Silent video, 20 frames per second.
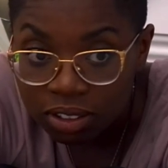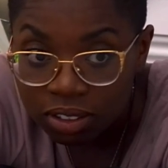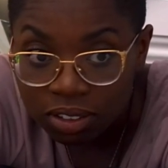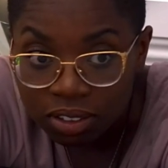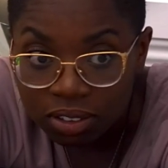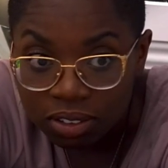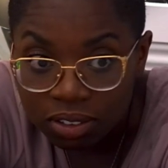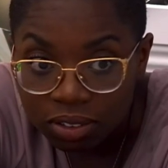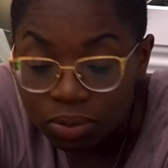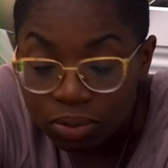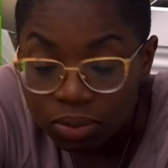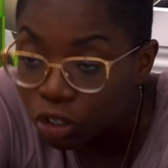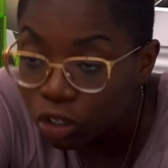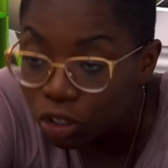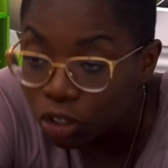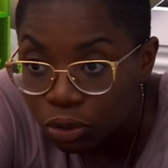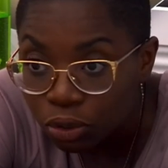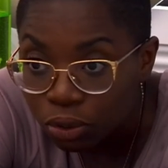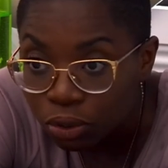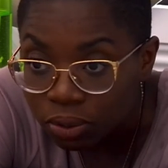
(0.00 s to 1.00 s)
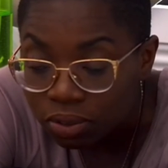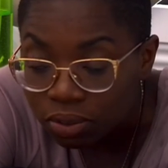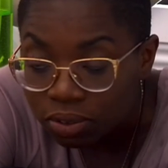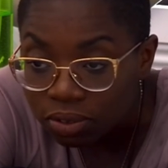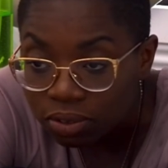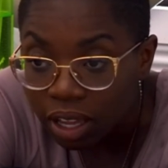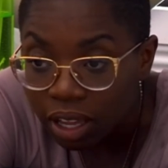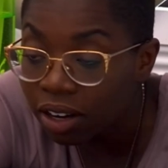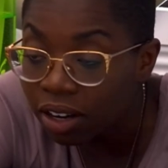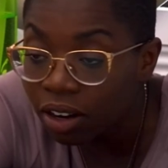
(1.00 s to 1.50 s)
What are you gonna do?
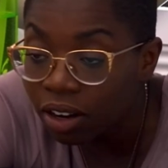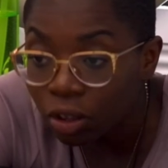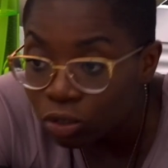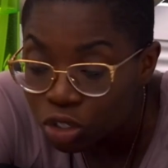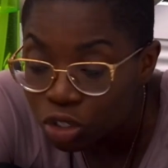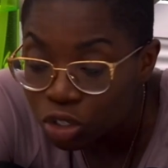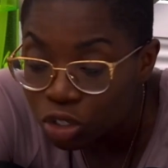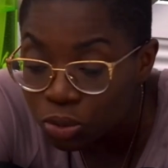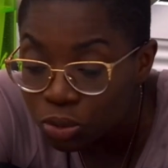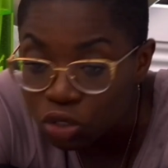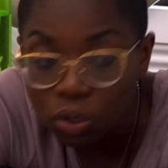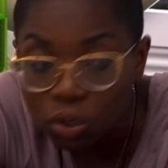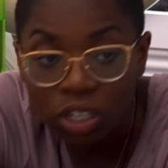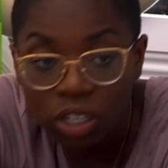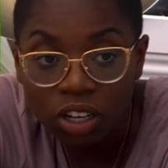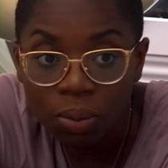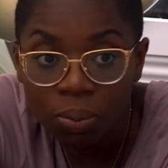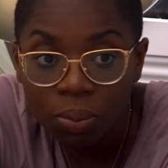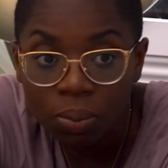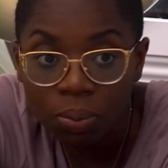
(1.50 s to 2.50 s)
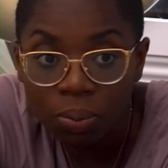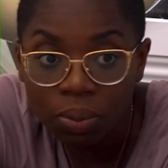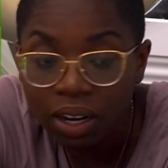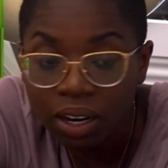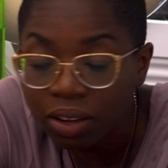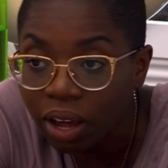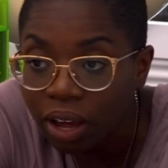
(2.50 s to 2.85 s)
And then I'll just be straight up and mm-hmm.